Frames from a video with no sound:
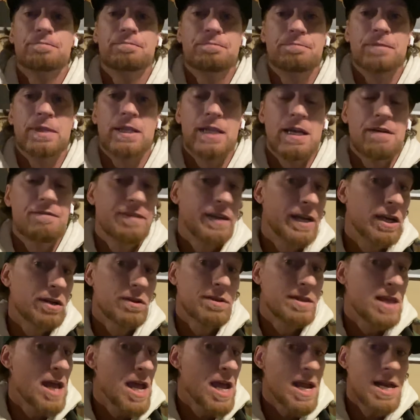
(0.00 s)
But they
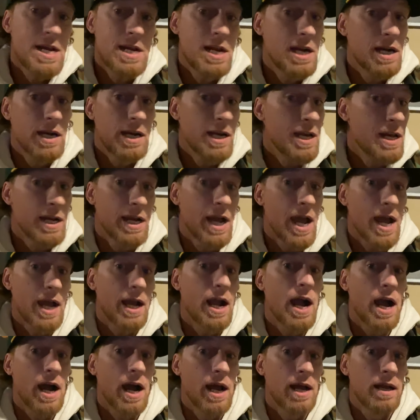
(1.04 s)
figured they didn't need a gay
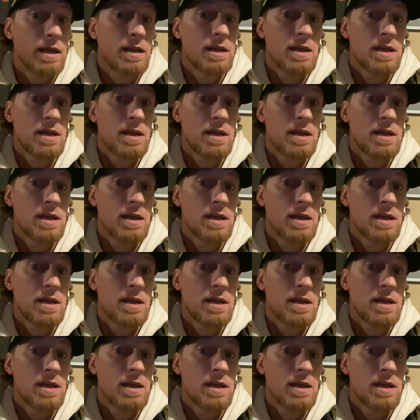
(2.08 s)
guy.